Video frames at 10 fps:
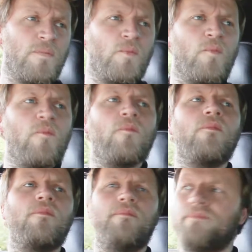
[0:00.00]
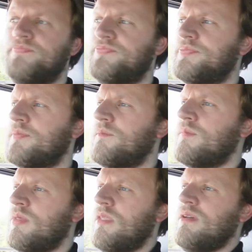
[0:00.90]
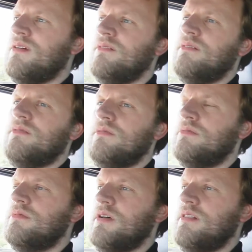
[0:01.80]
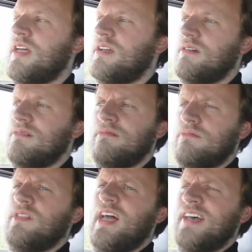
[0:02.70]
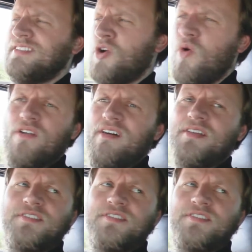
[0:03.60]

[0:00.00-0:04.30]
a grandpa. Like you were showing how